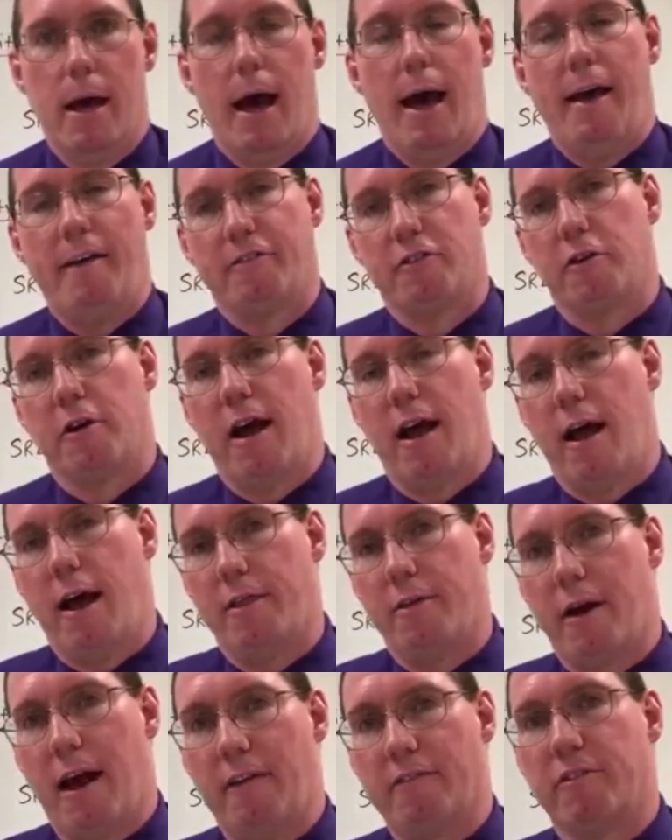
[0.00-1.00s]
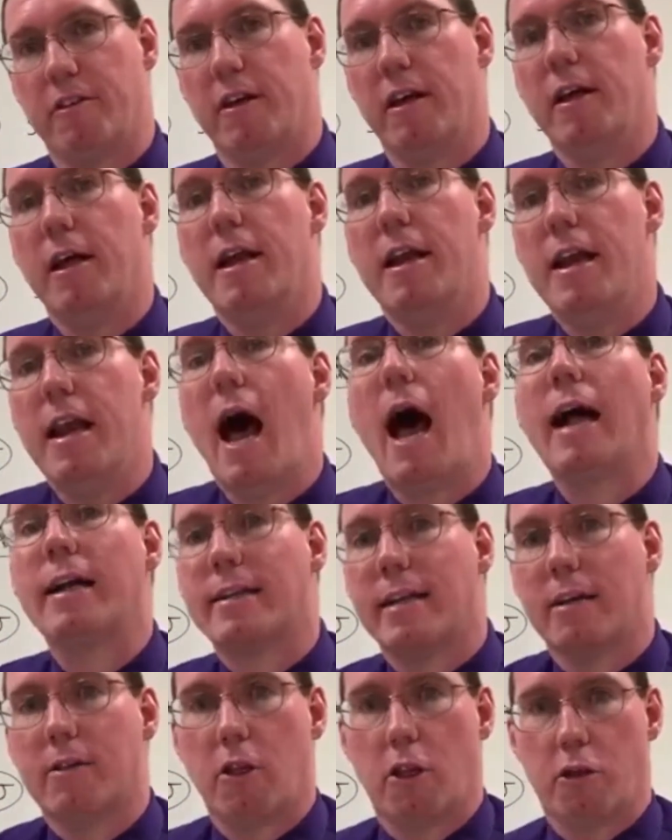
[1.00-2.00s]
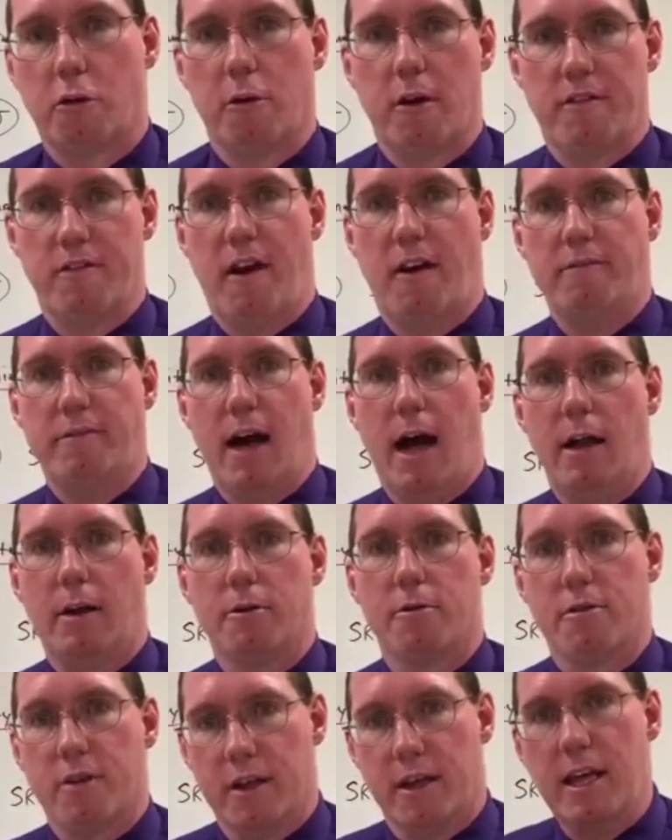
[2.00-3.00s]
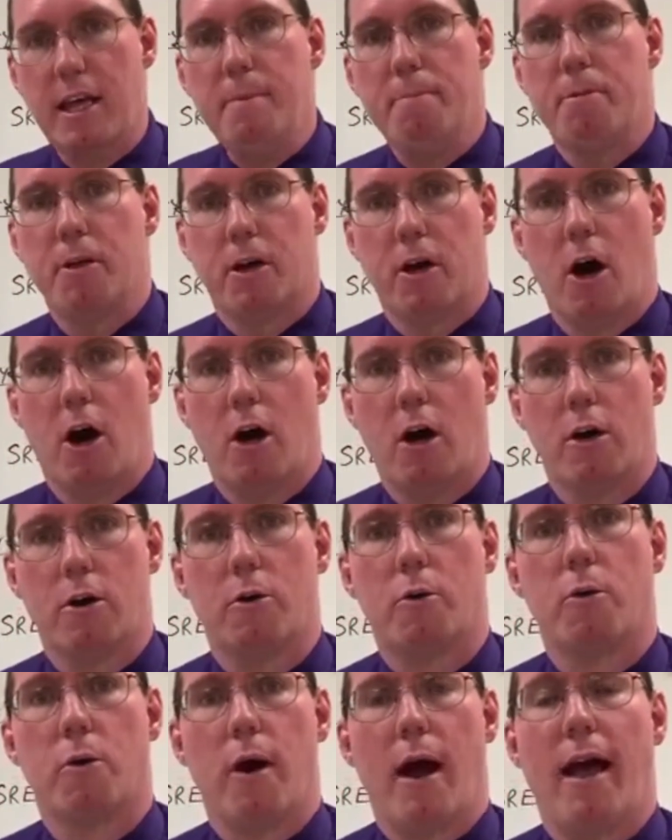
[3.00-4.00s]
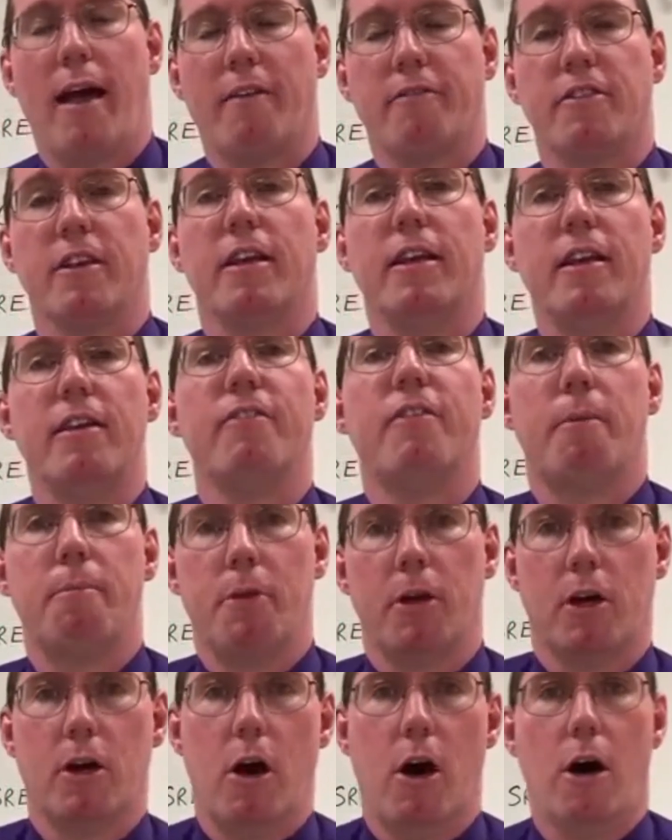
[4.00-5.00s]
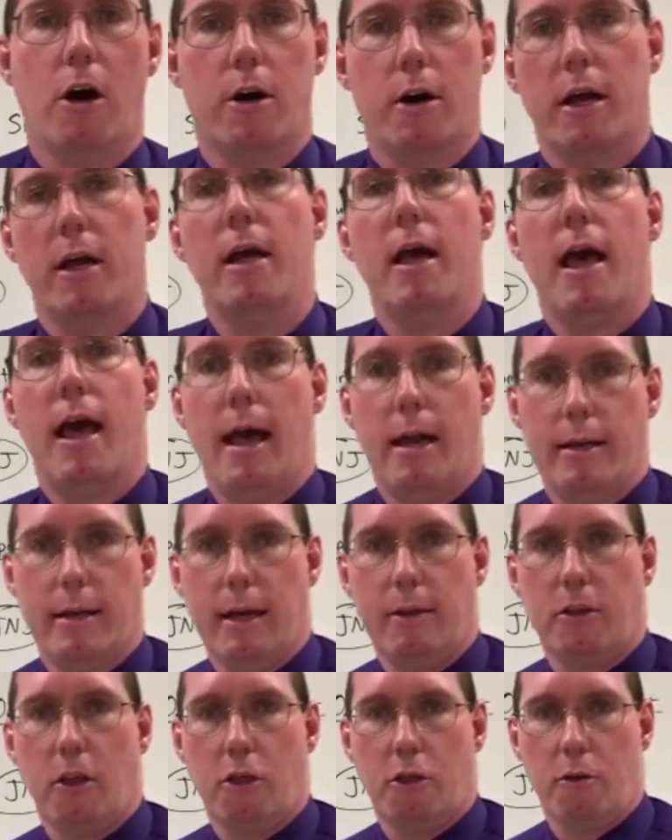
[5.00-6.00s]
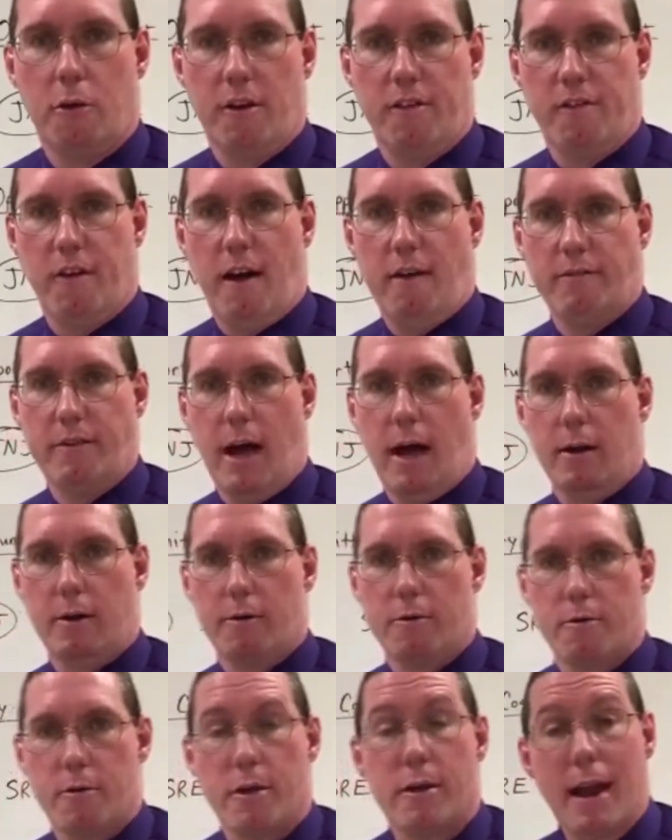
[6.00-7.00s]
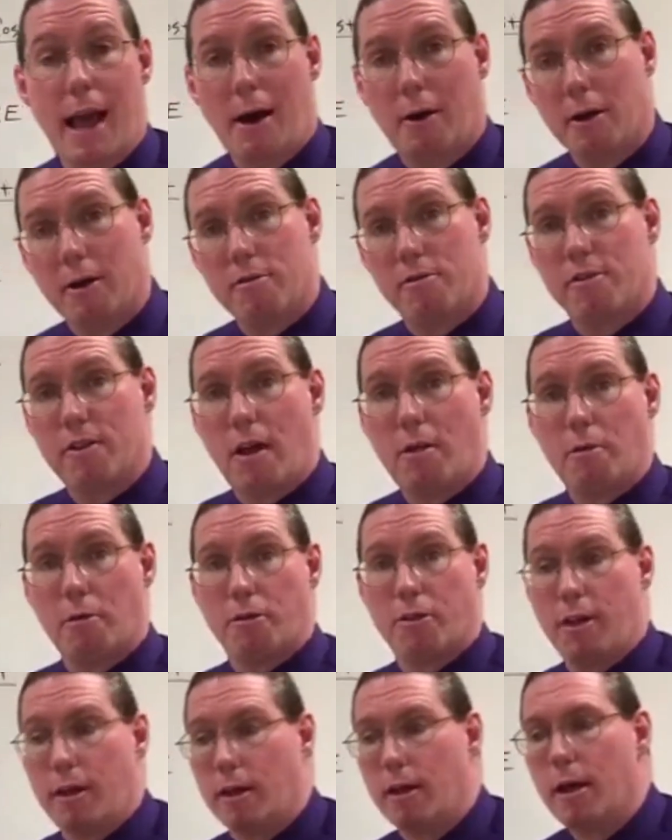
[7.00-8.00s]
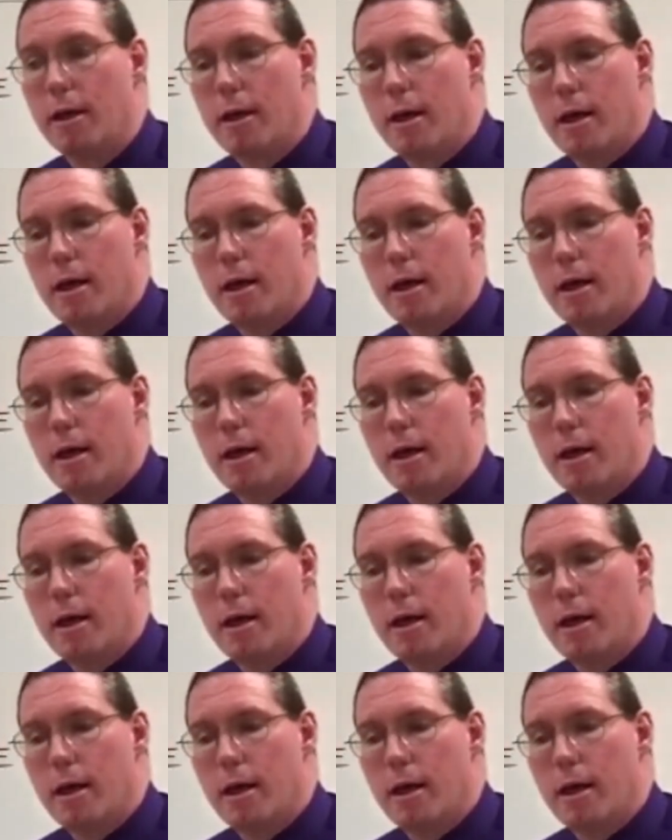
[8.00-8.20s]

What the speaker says: I have to either have to not get the $35 and keep the card, or I have to give up the card and get the $35. Now, here's the other thing.